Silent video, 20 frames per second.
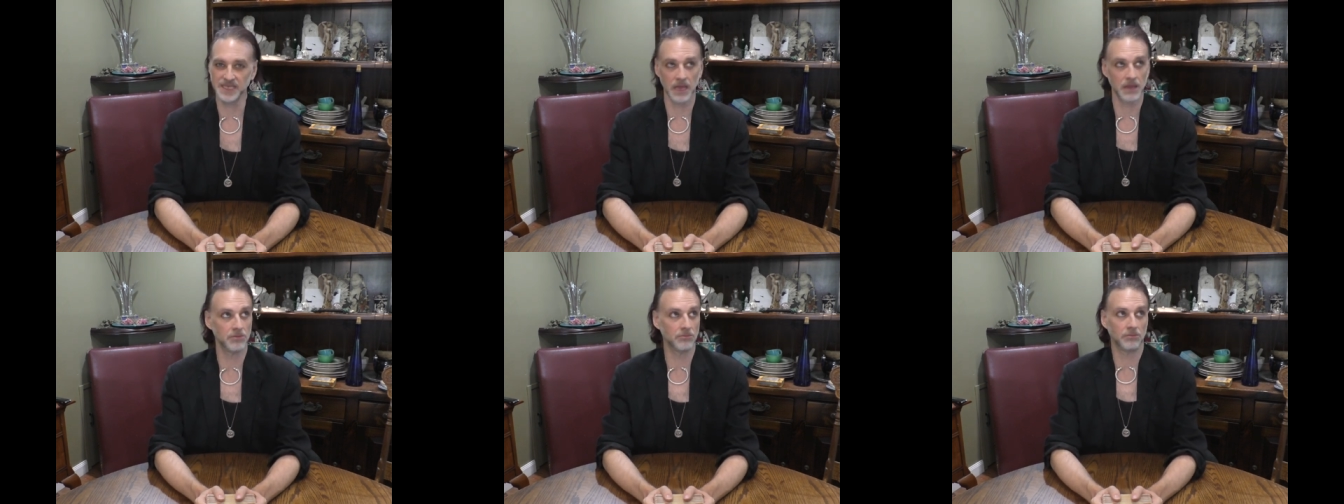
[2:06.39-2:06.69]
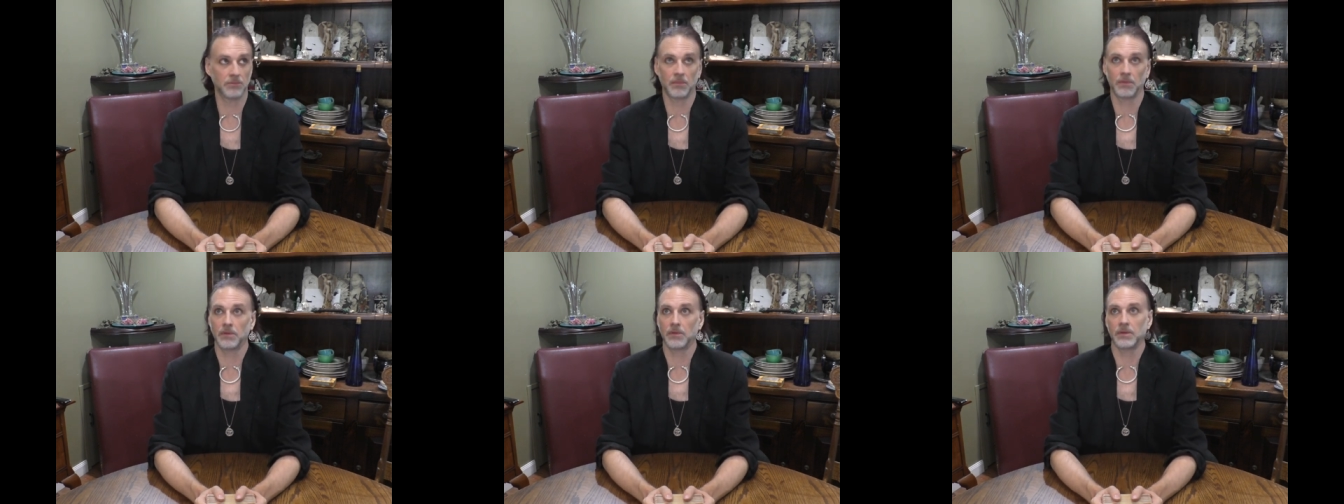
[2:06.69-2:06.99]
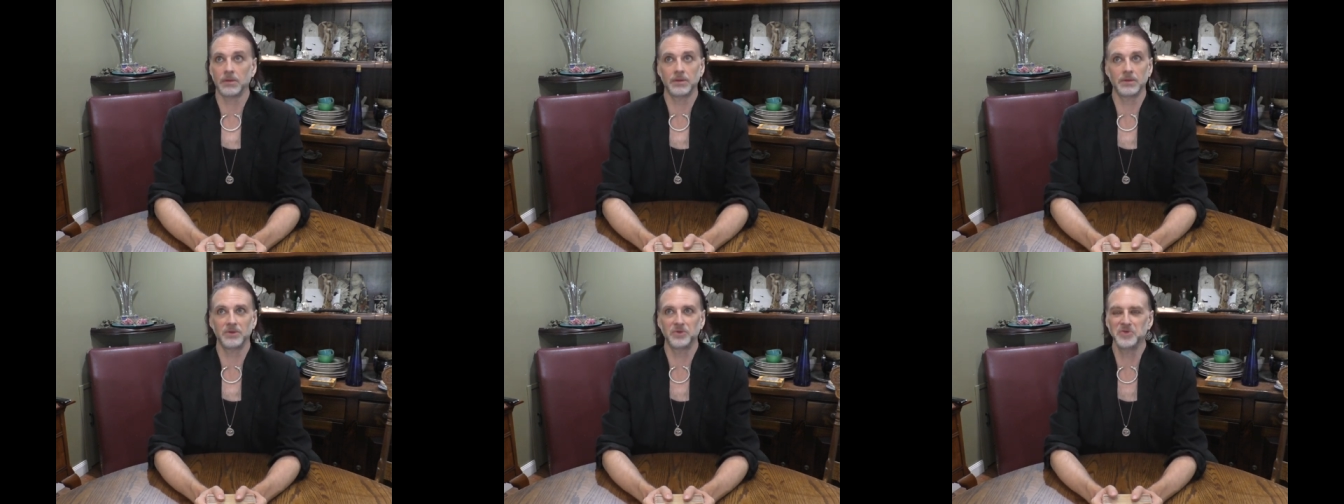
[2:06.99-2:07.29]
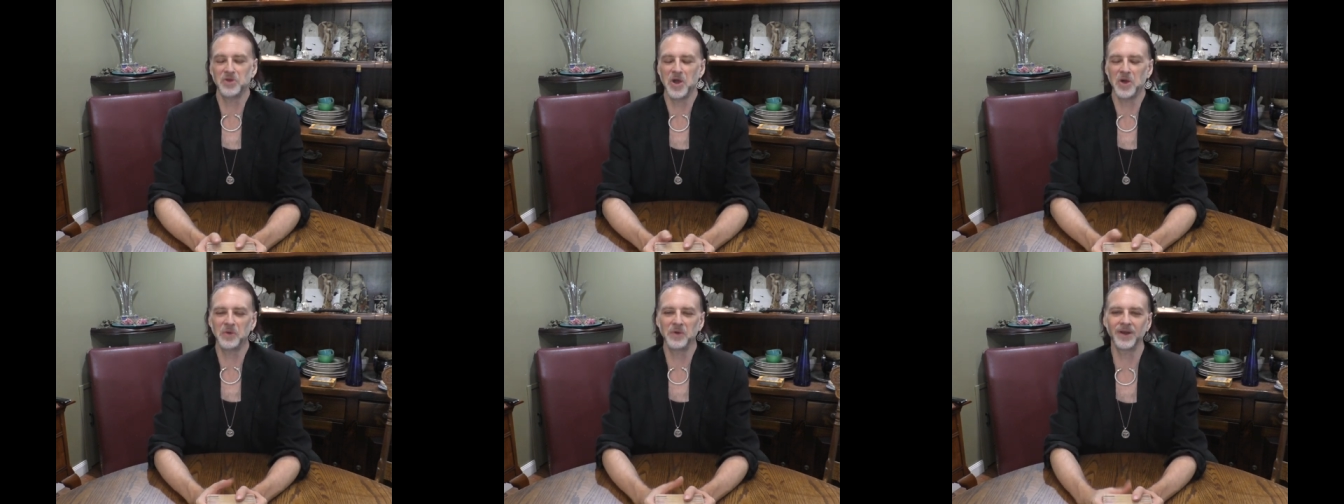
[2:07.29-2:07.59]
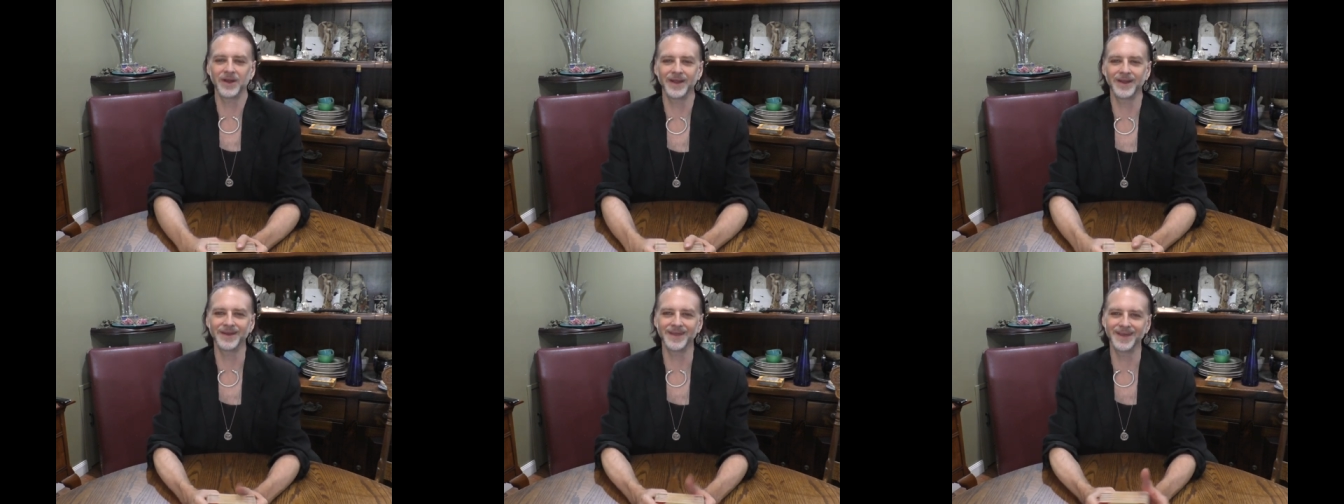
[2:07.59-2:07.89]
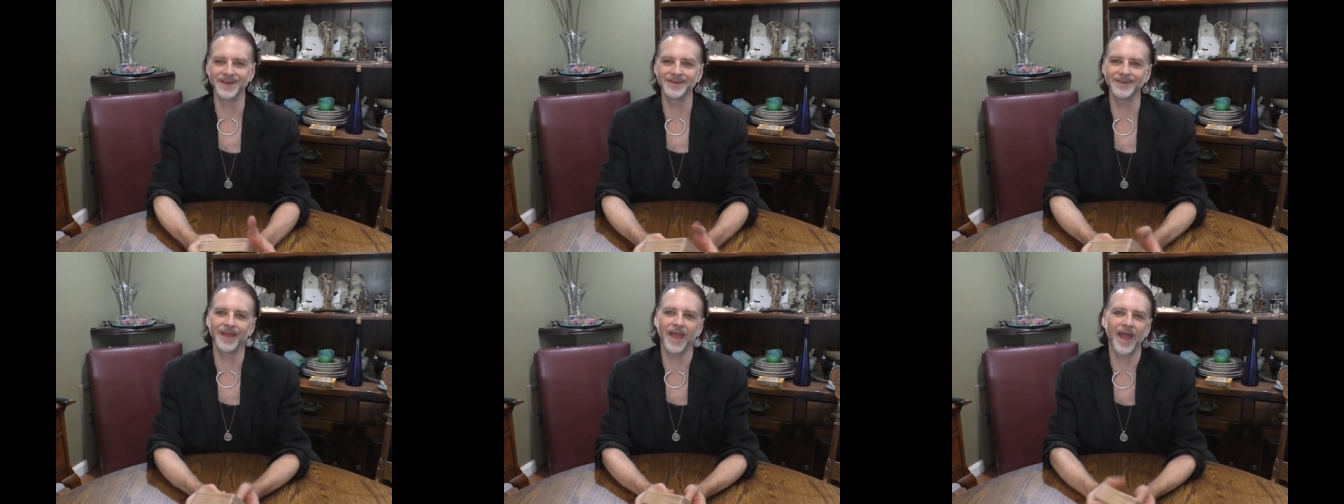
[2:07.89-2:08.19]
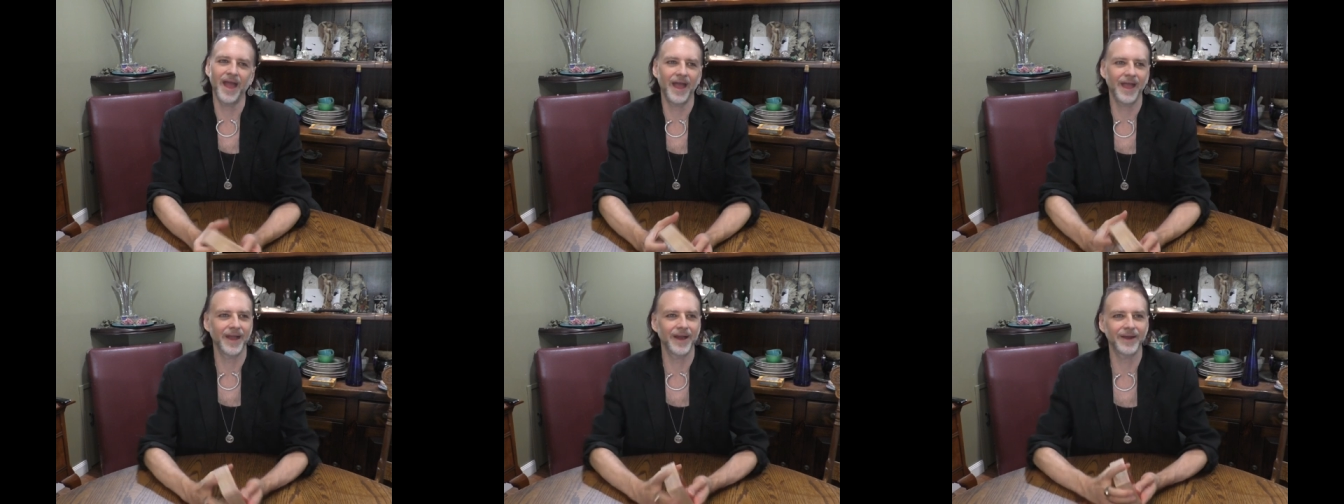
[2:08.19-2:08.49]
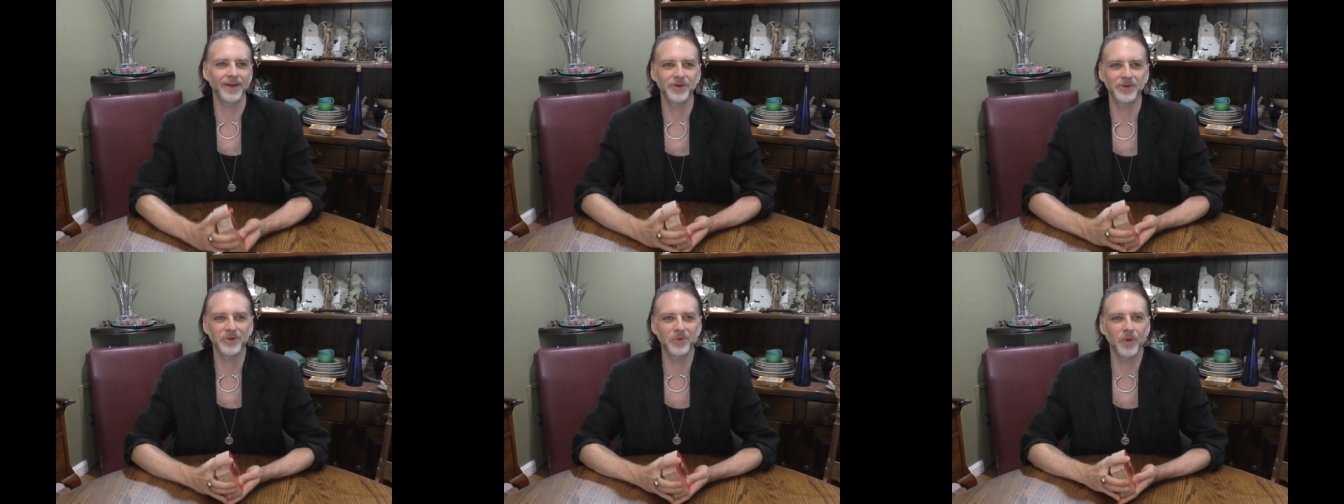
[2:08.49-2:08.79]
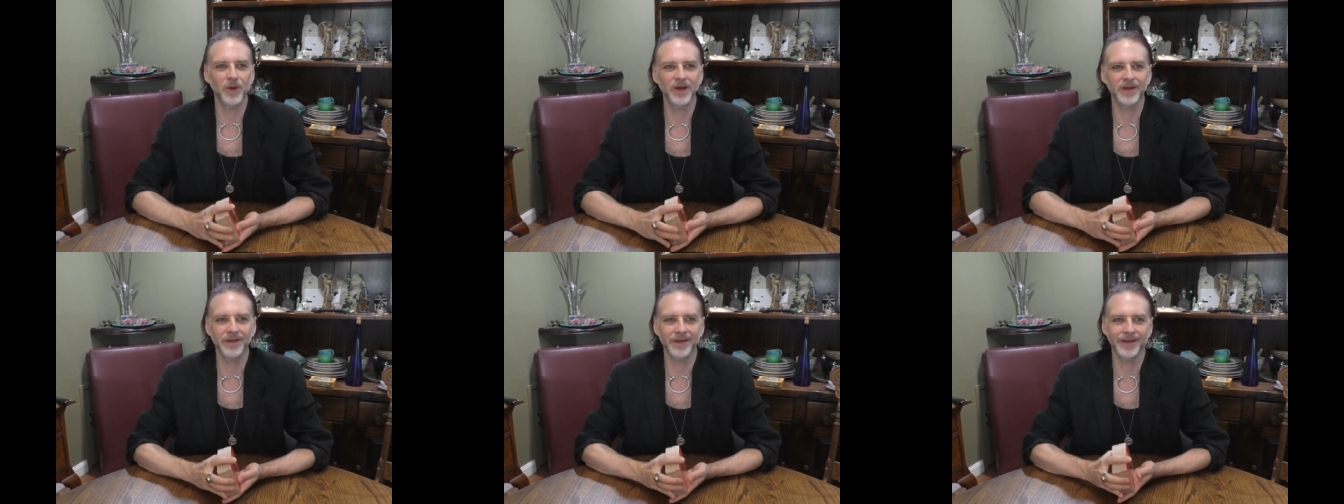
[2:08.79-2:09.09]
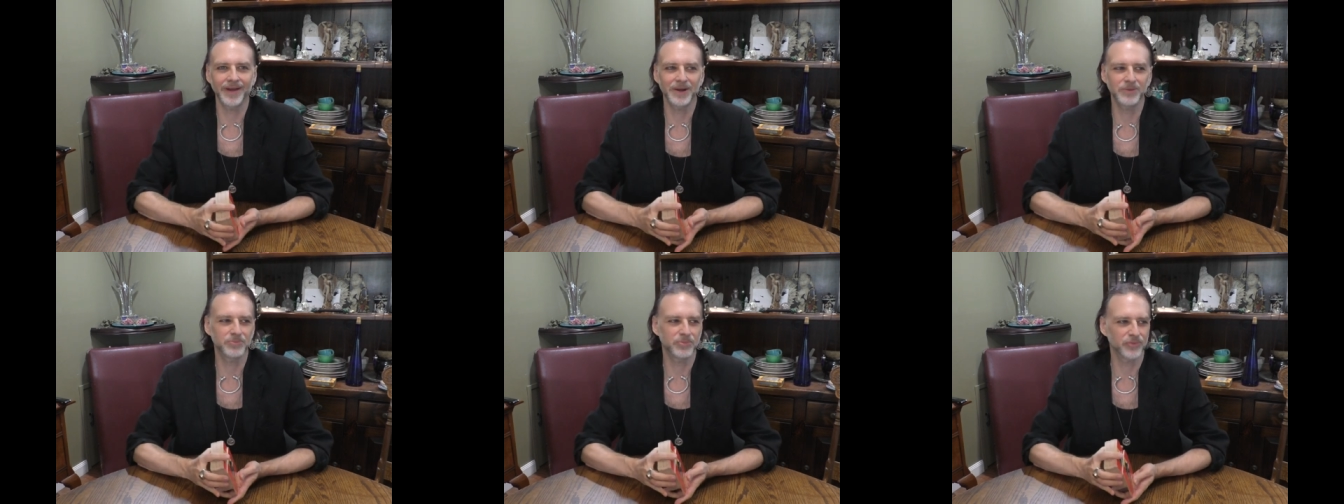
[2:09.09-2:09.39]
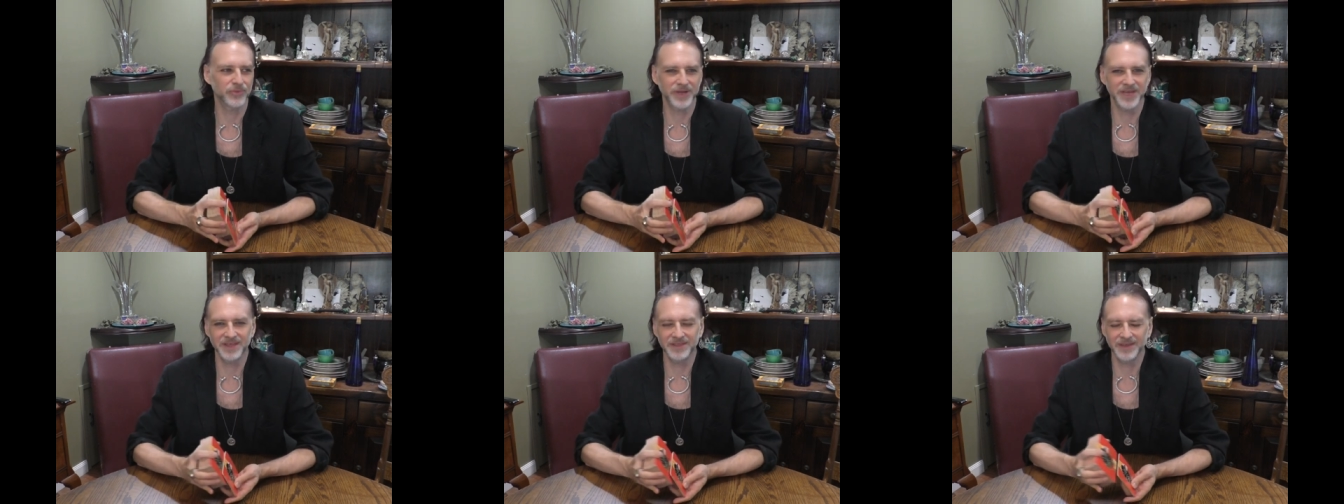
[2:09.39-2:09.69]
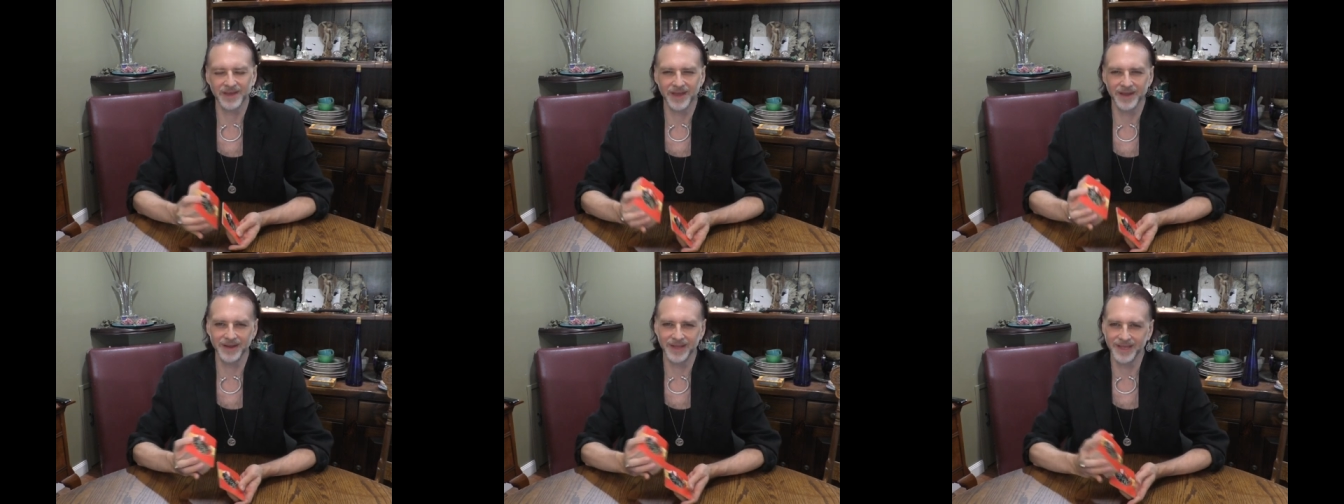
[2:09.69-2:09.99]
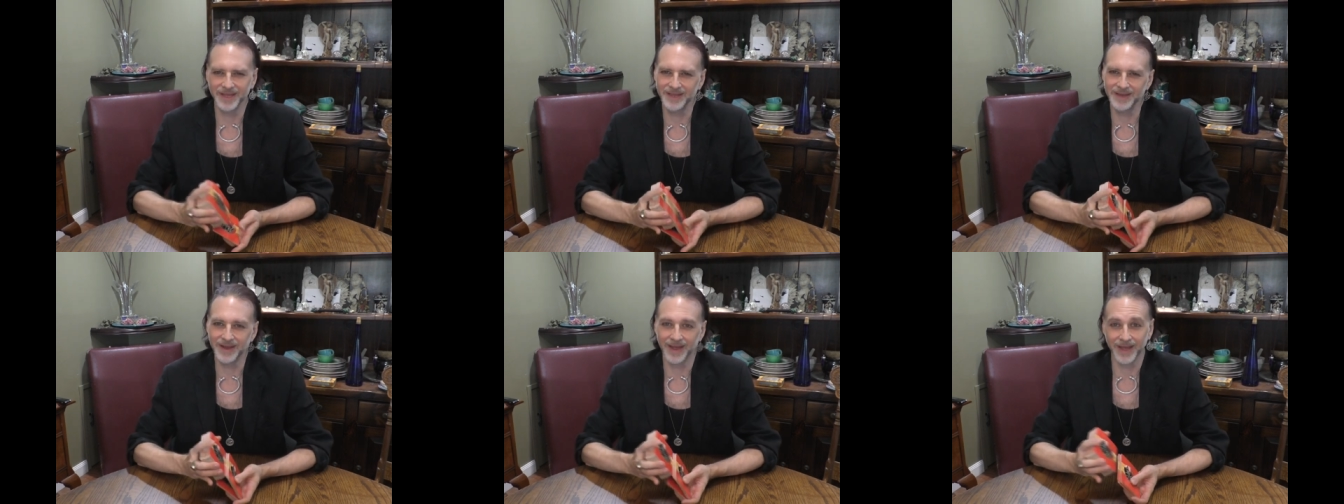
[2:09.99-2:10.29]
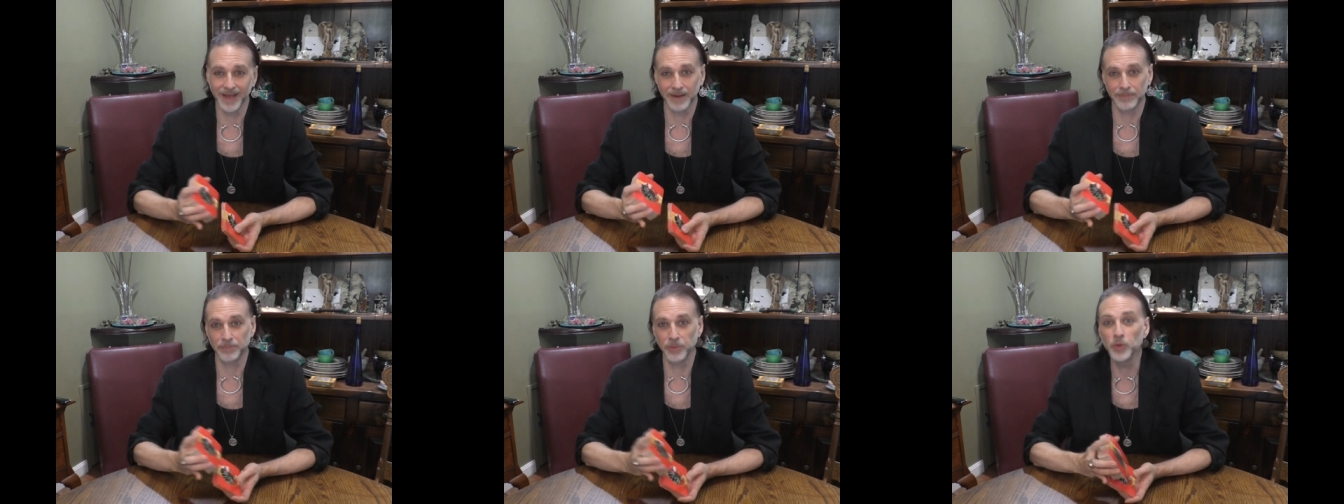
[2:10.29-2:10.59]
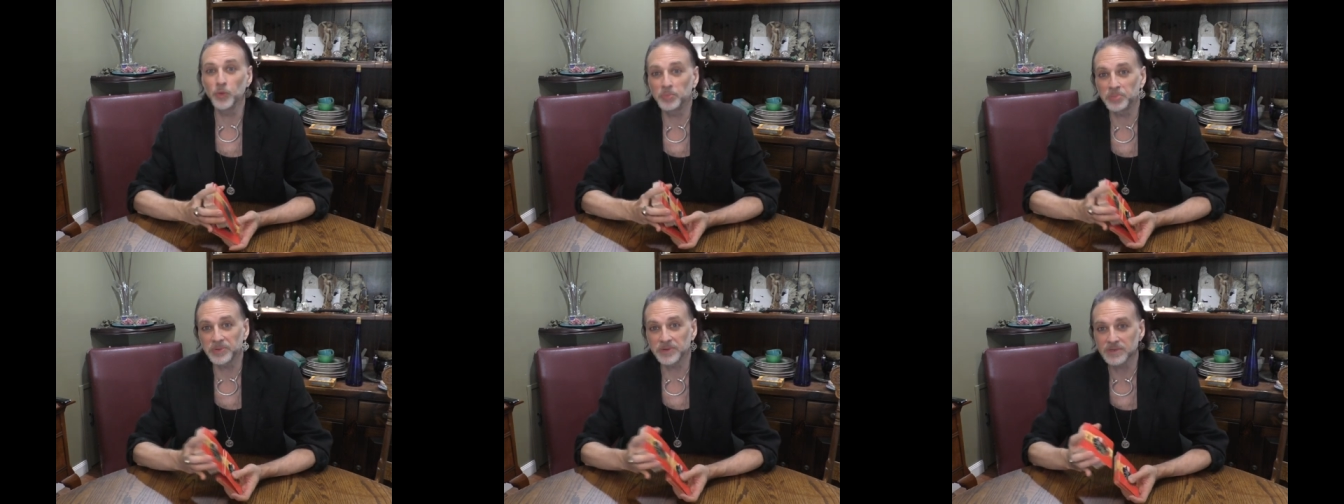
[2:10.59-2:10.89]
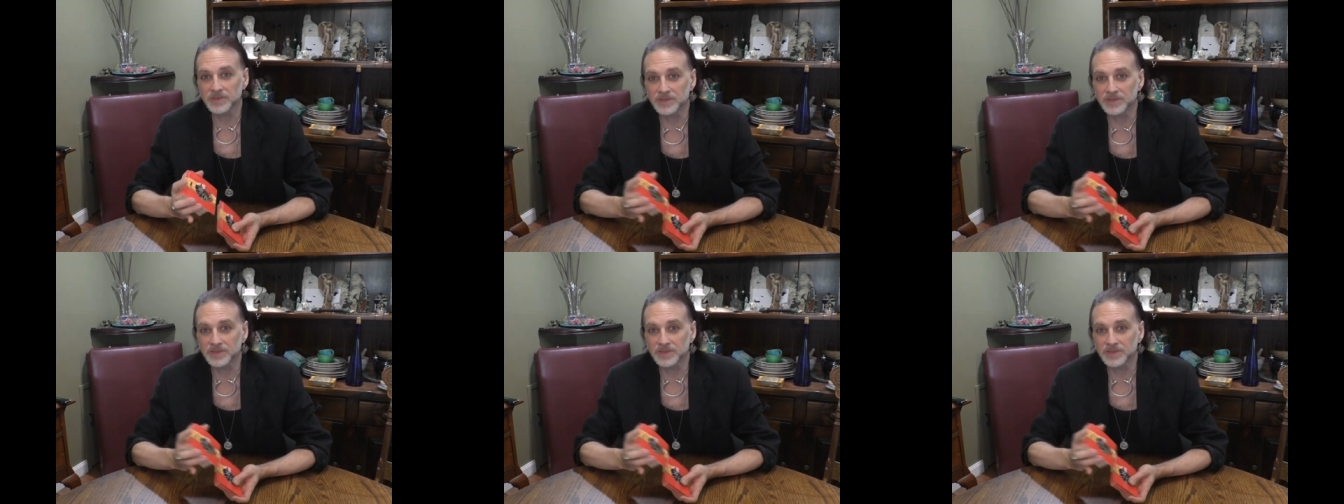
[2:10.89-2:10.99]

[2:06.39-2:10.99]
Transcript: Saying, I don't know what I need. Yeah, I gotta go to work. I gotta breathe. I gotta eat. I gotta poop.